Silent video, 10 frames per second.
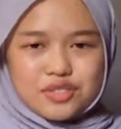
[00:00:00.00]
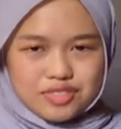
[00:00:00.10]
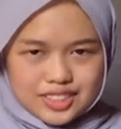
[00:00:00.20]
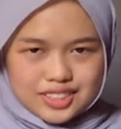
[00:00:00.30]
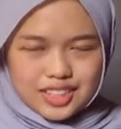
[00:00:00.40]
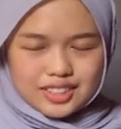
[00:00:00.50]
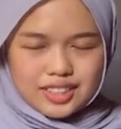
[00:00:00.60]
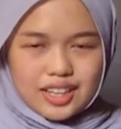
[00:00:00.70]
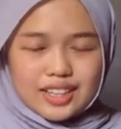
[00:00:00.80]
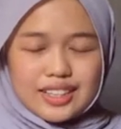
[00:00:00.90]
Fatih.
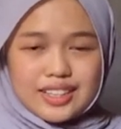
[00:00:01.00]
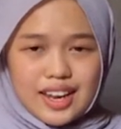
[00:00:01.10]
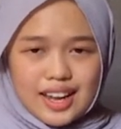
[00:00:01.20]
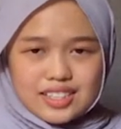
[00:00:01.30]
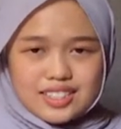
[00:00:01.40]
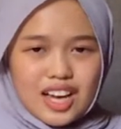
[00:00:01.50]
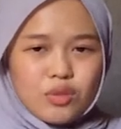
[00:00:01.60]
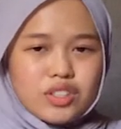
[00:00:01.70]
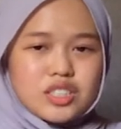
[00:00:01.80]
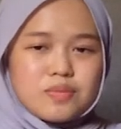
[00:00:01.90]
Next, I
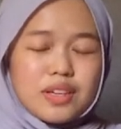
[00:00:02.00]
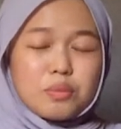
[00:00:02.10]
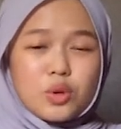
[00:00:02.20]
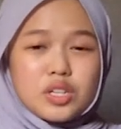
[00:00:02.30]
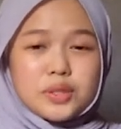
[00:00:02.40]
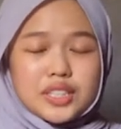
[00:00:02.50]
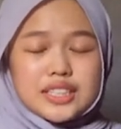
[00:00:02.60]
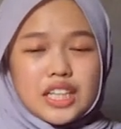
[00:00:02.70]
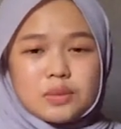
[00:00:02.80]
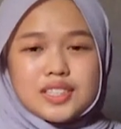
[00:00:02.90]
will explain more about the
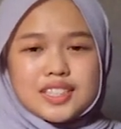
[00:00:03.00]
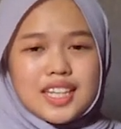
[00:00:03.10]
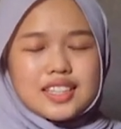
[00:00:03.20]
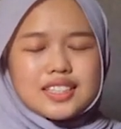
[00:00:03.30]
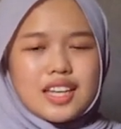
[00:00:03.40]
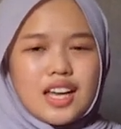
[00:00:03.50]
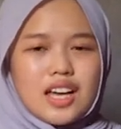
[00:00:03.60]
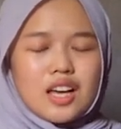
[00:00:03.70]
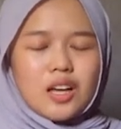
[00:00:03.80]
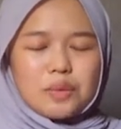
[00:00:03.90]
table 6.
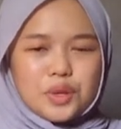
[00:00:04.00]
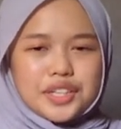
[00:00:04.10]
Among